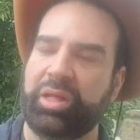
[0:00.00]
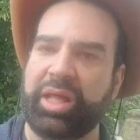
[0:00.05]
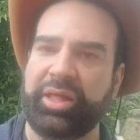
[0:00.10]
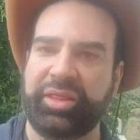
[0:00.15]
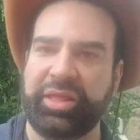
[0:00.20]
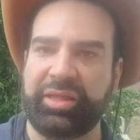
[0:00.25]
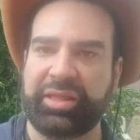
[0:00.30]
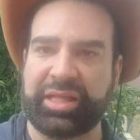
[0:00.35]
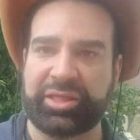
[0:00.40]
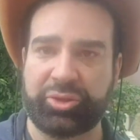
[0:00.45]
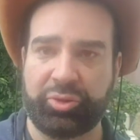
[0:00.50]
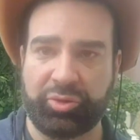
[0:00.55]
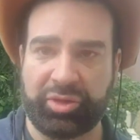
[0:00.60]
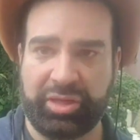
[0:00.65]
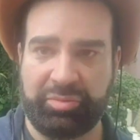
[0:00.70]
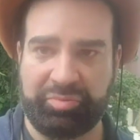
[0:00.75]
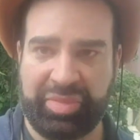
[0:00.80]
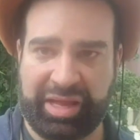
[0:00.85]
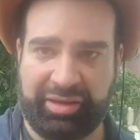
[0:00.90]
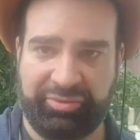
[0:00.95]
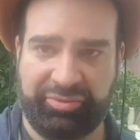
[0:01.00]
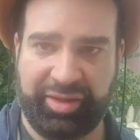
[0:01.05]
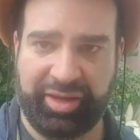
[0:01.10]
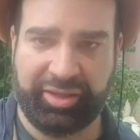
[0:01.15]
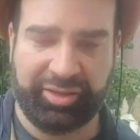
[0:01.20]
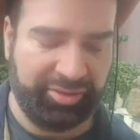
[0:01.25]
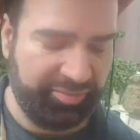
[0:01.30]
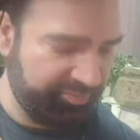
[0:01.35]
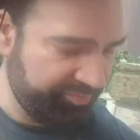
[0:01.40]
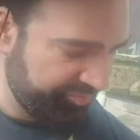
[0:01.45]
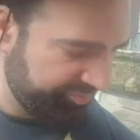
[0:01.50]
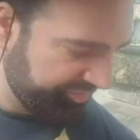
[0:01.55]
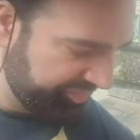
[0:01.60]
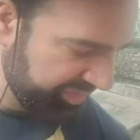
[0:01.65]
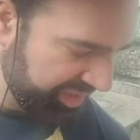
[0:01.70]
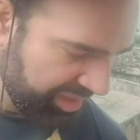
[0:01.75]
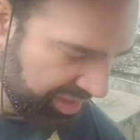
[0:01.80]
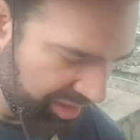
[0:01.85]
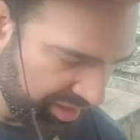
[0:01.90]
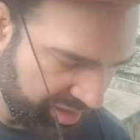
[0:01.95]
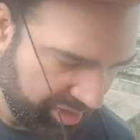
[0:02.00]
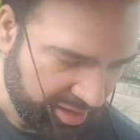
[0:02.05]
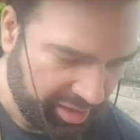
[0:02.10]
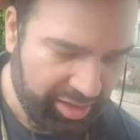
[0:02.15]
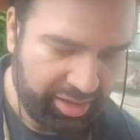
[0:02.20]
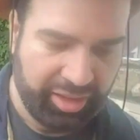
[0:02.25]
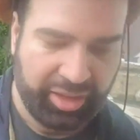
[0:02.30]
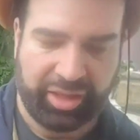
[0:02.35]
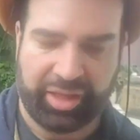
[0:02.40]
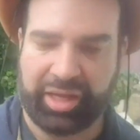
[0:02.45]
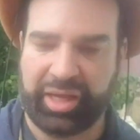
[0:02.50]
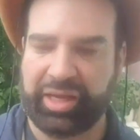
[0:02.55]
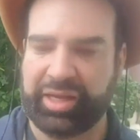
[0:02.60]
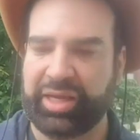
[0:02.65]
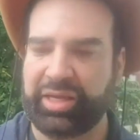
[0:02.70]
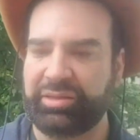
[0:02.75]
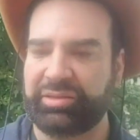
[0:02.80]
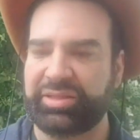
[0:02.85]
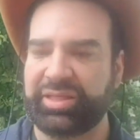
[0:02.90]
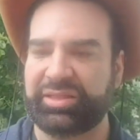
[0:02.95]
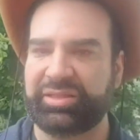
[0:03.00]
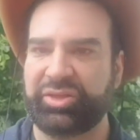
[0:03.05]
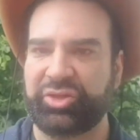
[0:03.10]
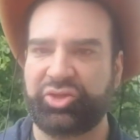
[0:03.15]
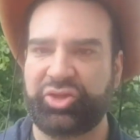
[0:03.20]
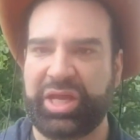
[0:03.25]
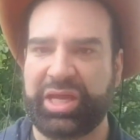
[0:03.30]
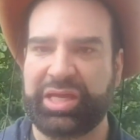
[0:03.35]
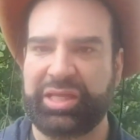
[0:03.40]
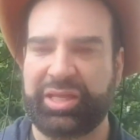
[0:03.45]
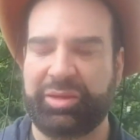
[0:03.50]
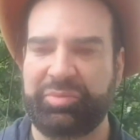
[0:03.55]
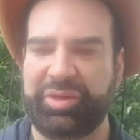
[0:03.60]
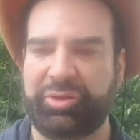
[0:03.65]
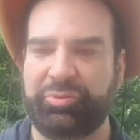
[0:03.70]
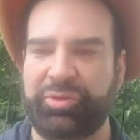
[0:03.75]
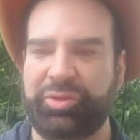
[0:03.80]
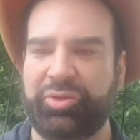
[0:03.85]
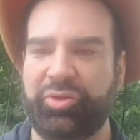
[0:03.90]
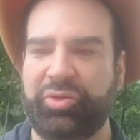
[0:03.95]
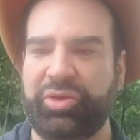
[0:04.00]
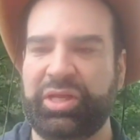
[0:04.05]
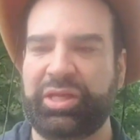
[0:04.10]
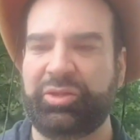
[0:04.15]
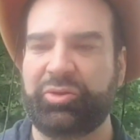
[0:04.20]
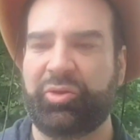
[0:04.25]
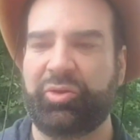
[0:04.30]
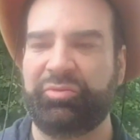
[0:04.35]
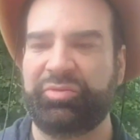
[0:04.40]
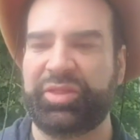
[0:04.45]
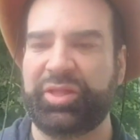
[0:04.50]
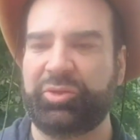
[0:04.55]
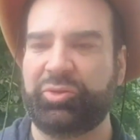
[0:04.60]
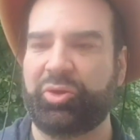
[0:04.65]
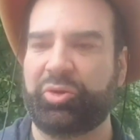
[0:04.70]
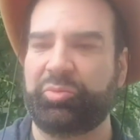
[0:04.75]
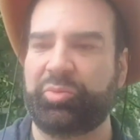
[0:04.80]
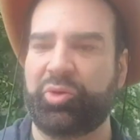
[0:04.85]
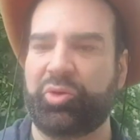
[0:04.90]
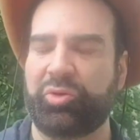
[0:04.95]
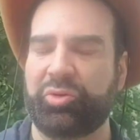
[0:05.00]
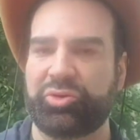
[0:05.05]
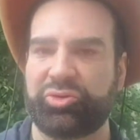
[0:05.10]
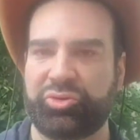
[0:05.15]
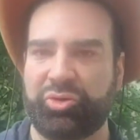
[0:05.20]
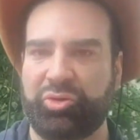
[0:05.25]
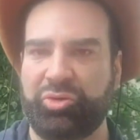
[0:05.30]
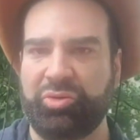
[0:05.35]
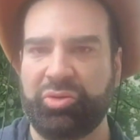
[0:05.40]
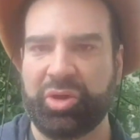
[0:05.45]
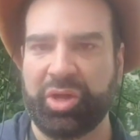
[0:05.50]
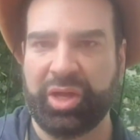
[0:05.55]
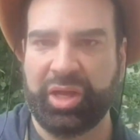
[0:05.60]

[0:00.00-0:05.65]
I think that's looking perfect. I can just shake it a bit. We don't need over the top also.